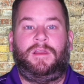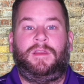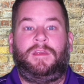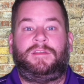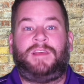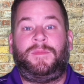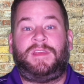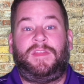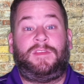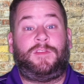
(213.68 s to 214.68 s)
Some
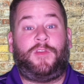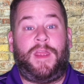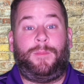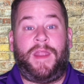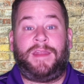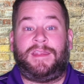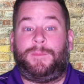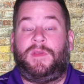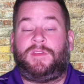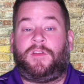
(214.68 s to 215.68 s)
say this is great branding
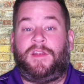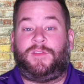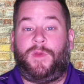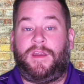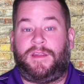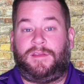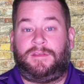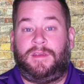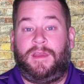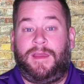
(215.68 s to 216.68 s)
because it creates awareness.